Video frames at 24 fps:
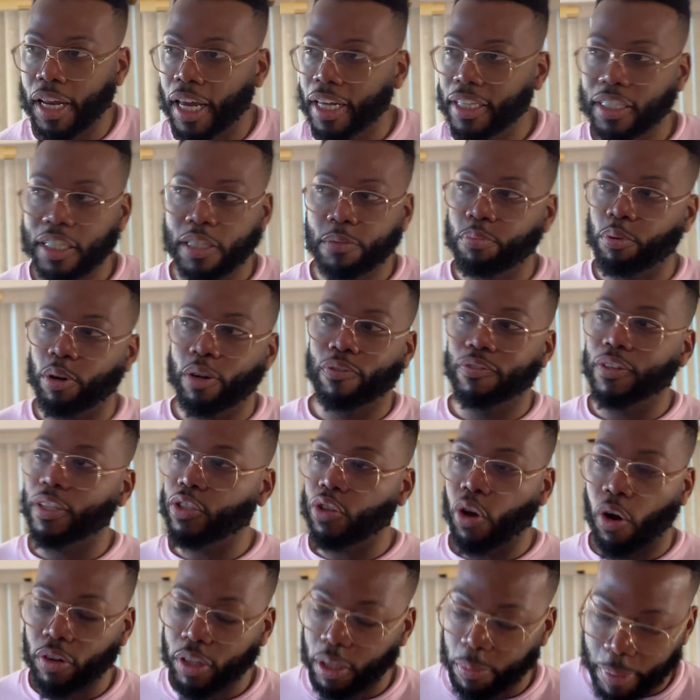They just briefly
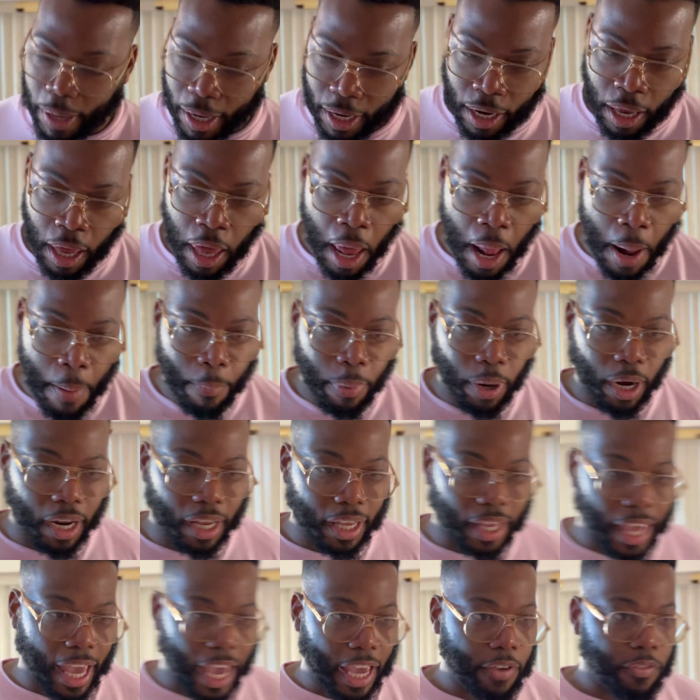talked about it, but
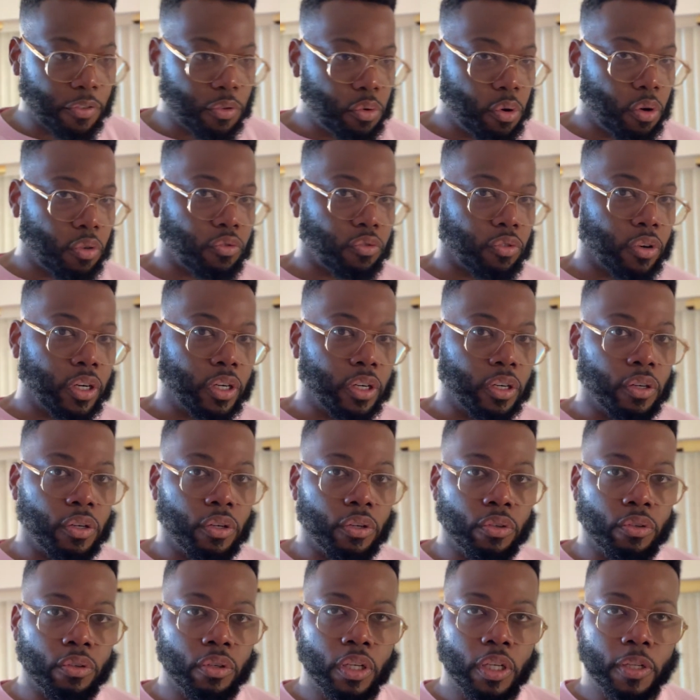it gave you a
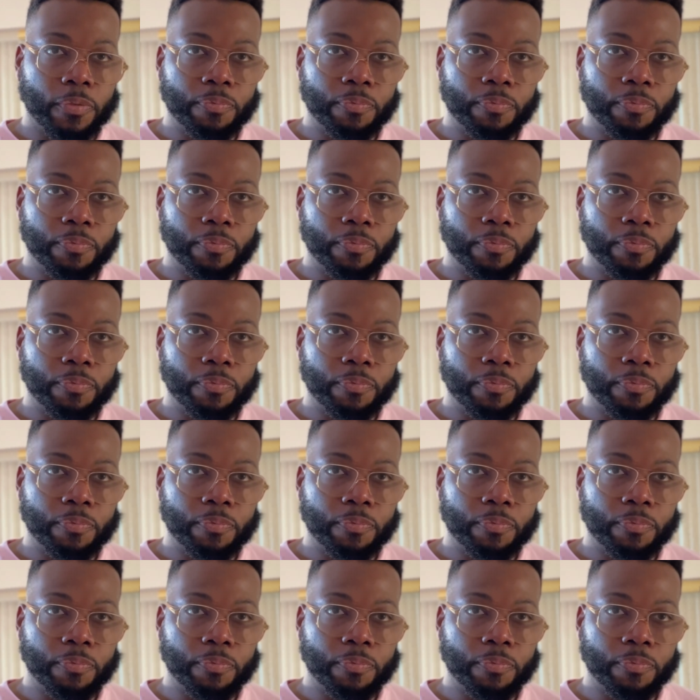real